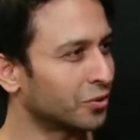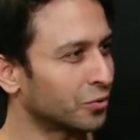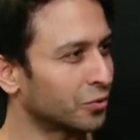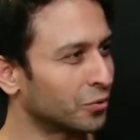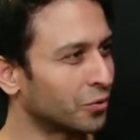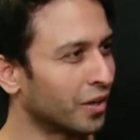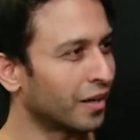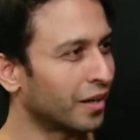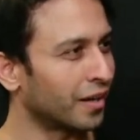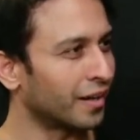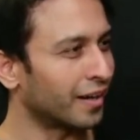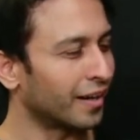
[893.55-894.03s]

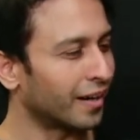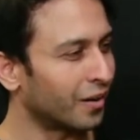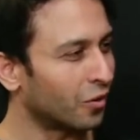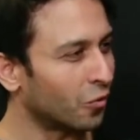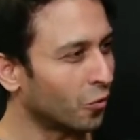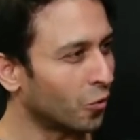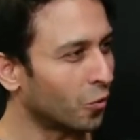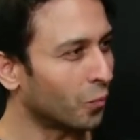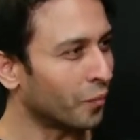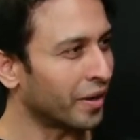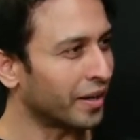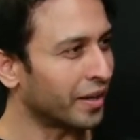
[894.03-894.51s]
to a
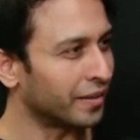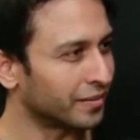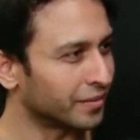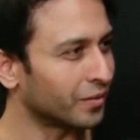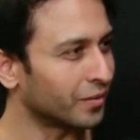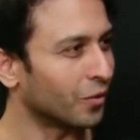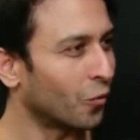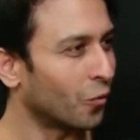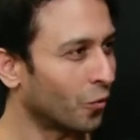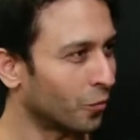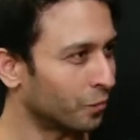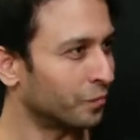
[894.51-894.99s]
home
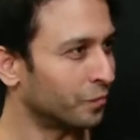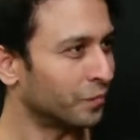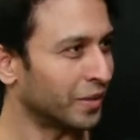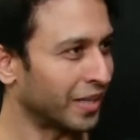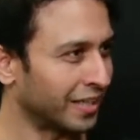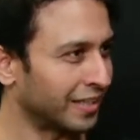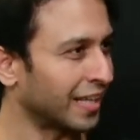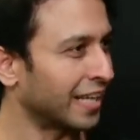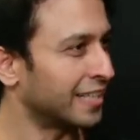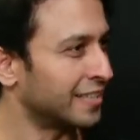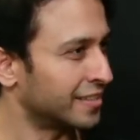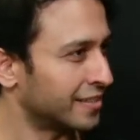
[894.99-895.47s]

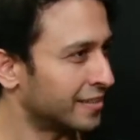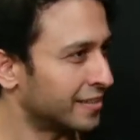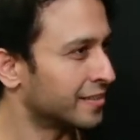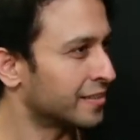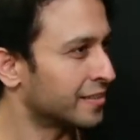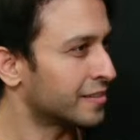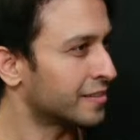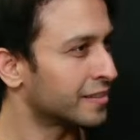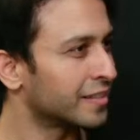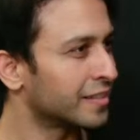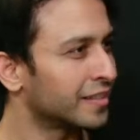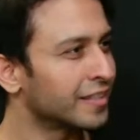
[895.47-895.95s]

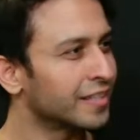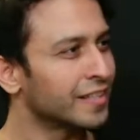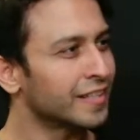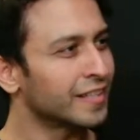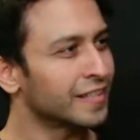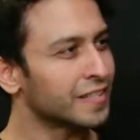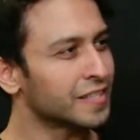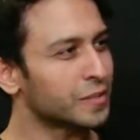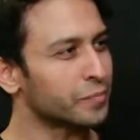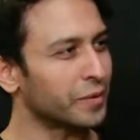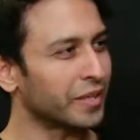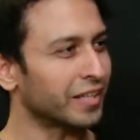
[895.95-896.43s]
intelligence
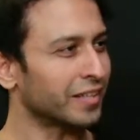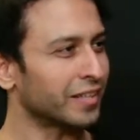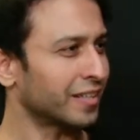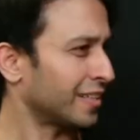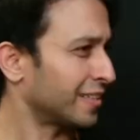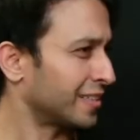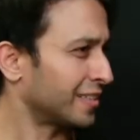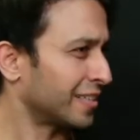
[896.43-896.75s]
speaker.